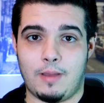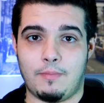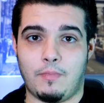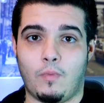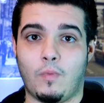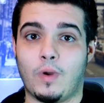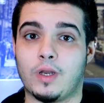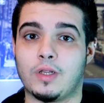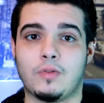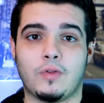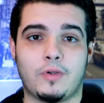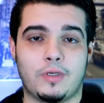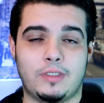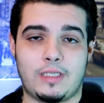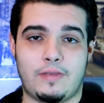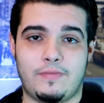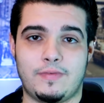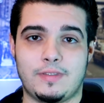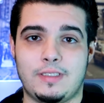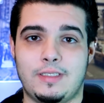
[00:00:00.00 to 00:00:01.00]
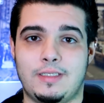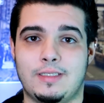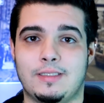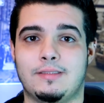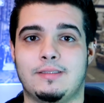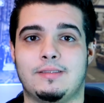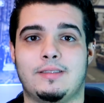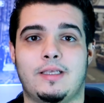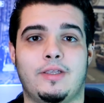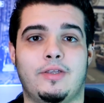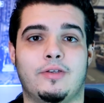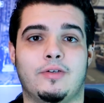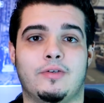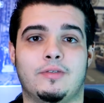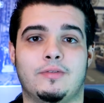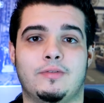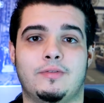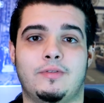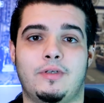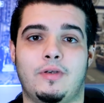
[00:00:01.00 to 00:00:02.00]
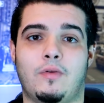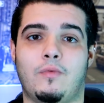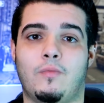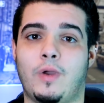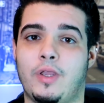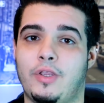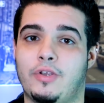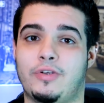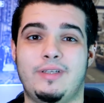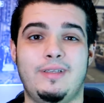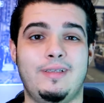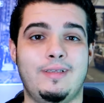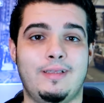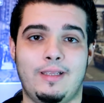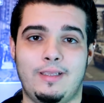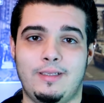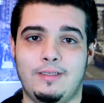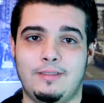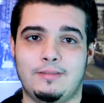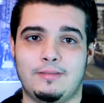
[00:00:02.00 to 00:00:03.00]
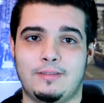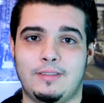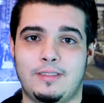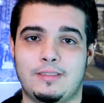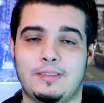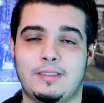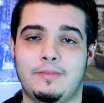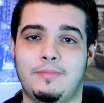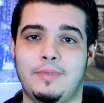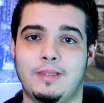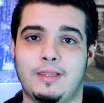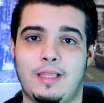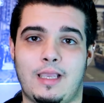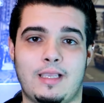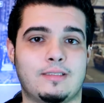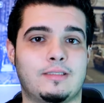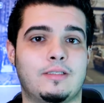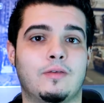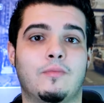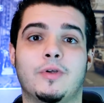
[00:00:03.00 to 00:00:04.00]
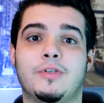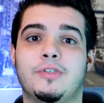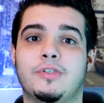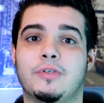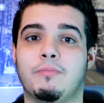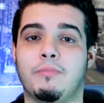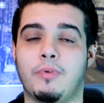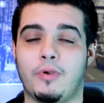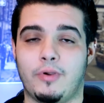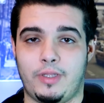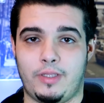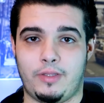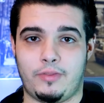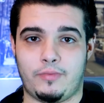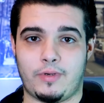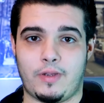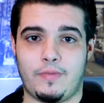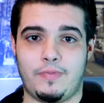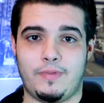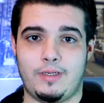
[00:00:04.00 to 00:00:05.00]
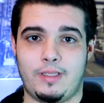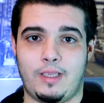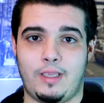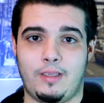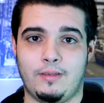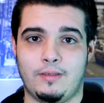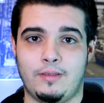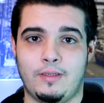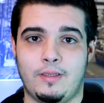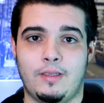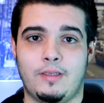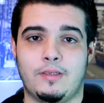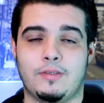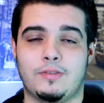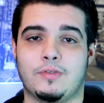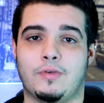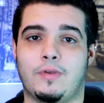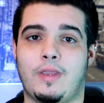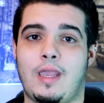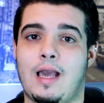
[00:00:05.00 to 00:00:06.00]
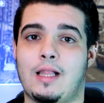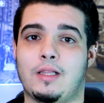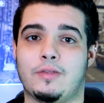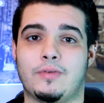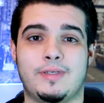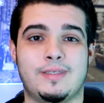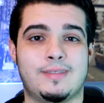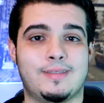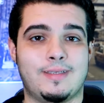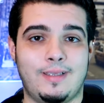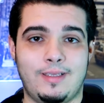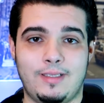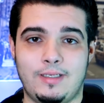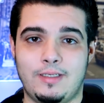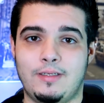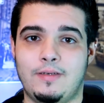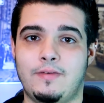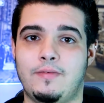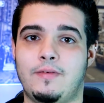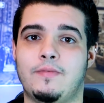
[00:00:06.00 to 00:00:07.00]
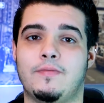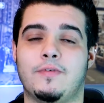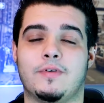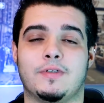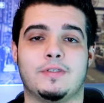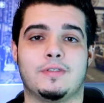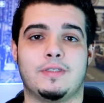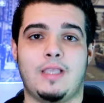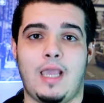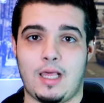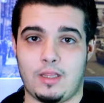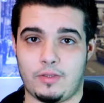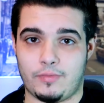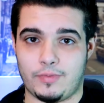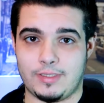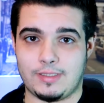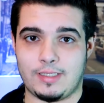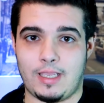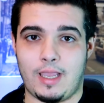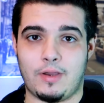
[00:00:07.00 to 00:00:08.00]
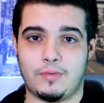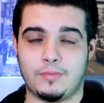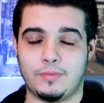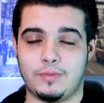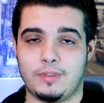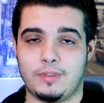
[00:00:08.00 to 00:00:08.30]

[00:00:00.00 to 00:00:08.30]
What a caloric deficit is that what you're eating needs to be less than what you're burning throughout the day. So calories in versus calories out.